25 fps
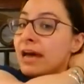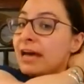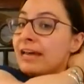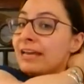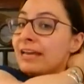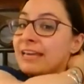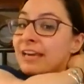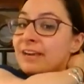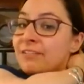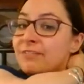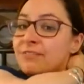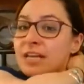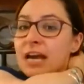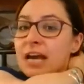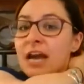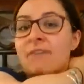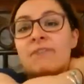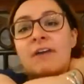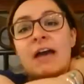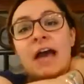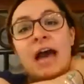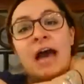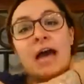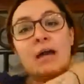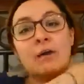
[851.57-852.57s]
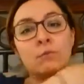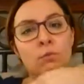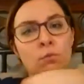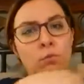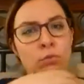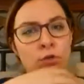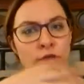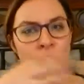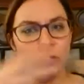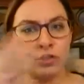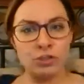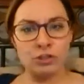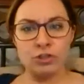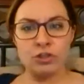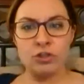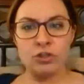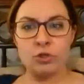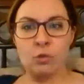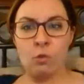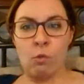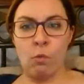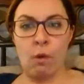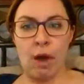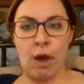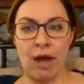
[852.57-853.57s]
a gift I've gotten once or
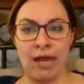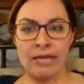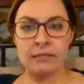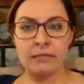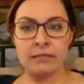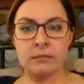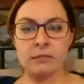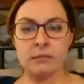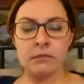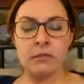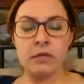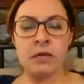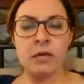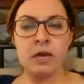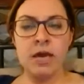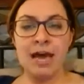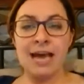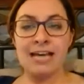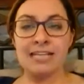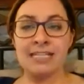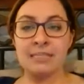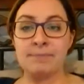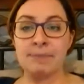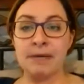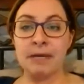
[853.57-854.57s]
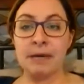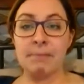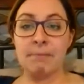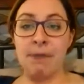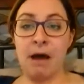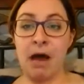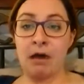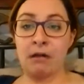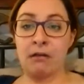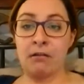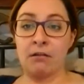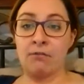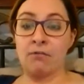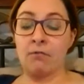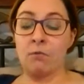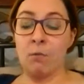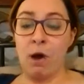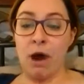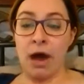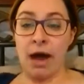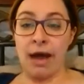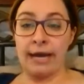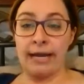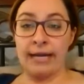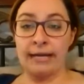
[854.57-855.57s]
twice has been a bottle of
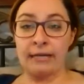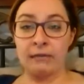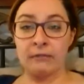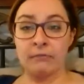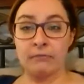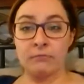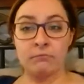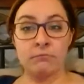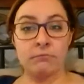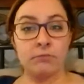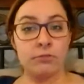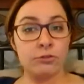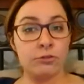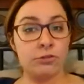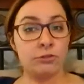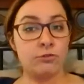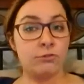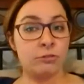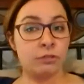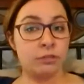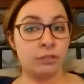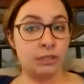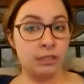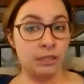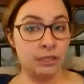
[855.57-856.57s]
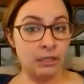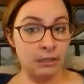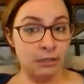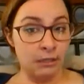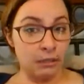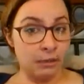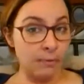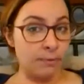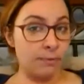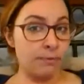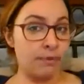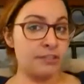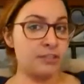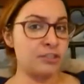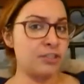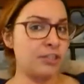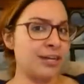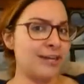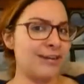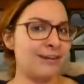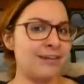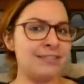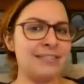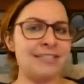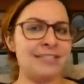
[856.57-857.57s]
wine, which is really
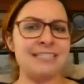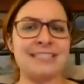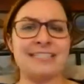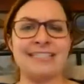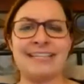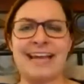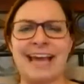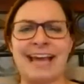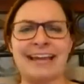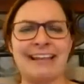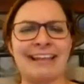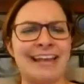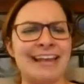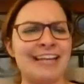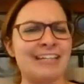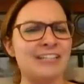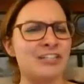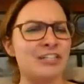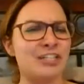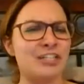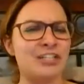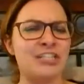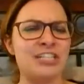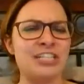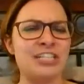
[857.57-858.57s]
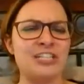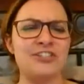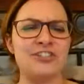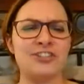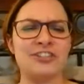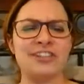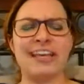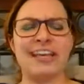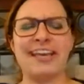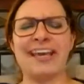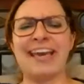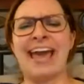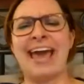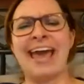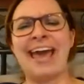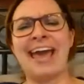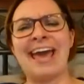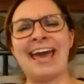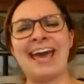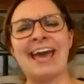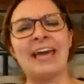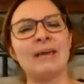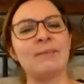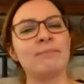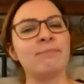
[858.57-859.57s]
appreciated because it's saying like to your teacher, like,
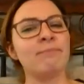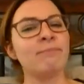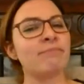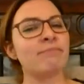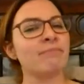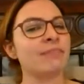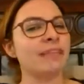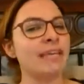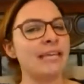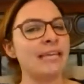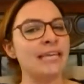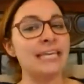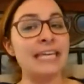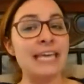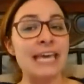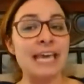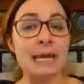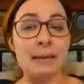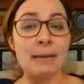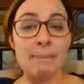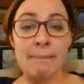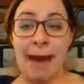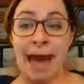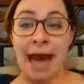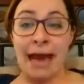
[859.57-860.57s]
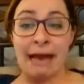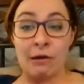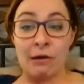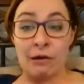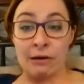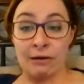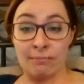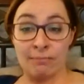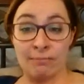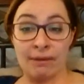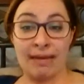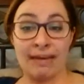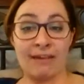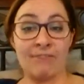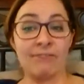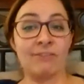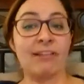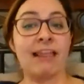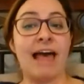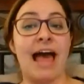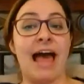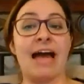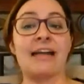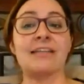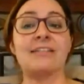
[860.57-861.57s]
hey, kick back on me,
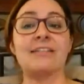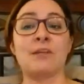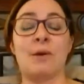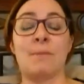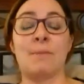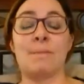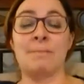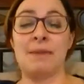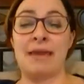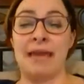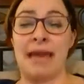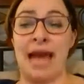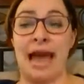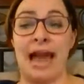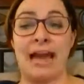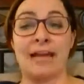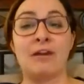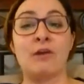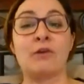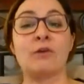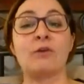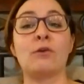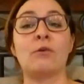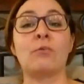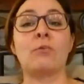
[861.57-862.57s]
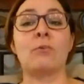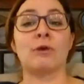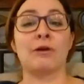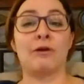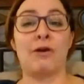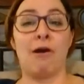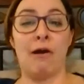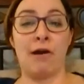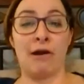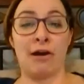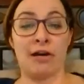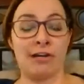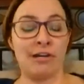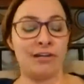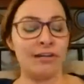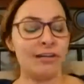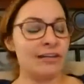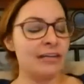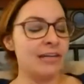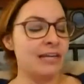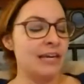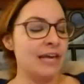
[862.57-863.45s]
relax on me. I know you work hard.